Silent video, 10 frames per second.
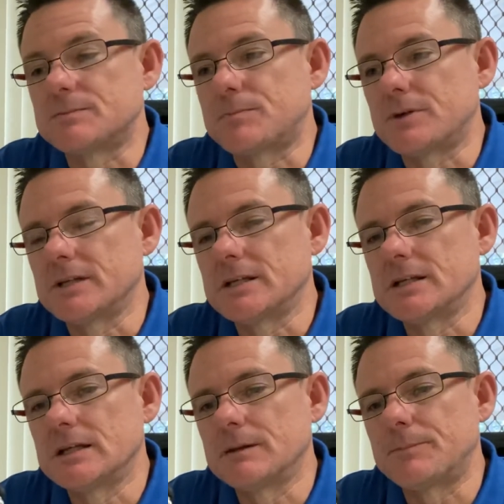
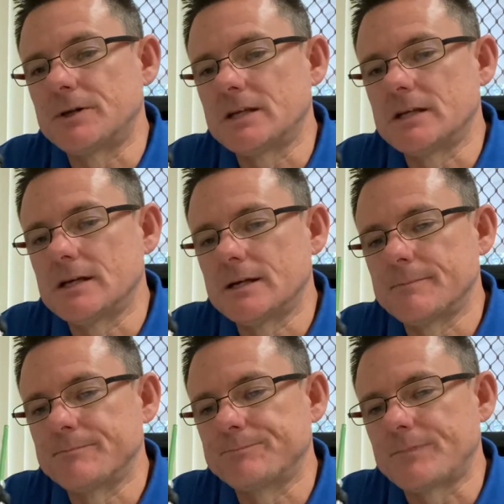pretty
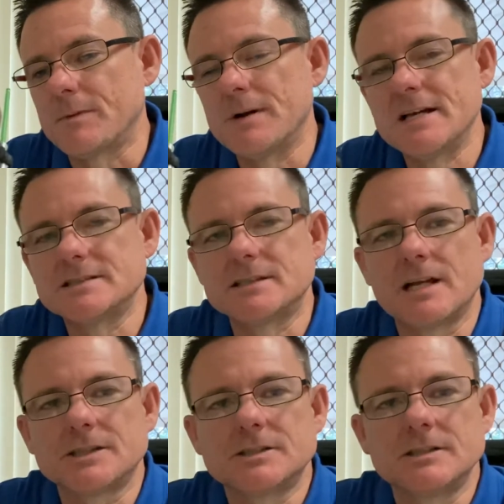amazing,
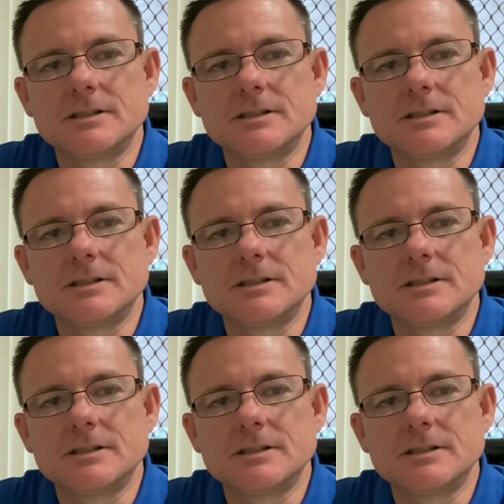actually.